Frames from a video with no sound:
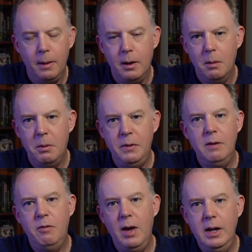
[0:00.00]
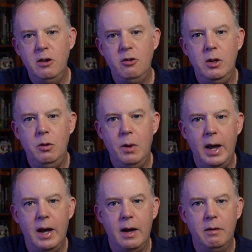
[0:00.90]
But the advantage that you
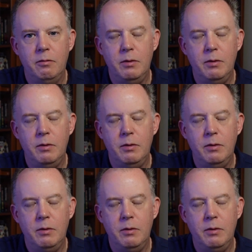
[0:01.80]
have